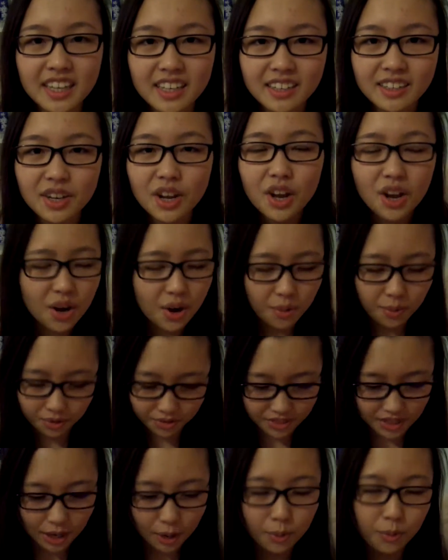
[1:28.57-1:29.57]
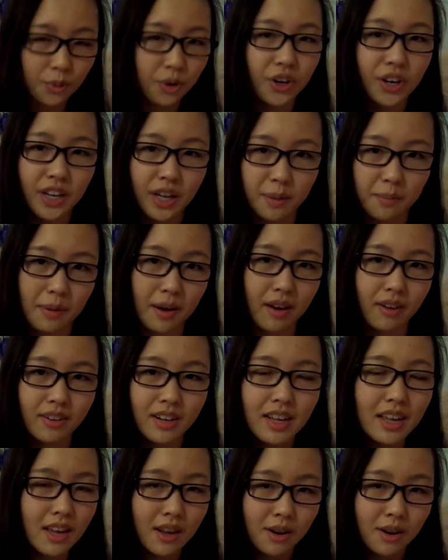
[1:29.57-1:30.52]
in without worrying about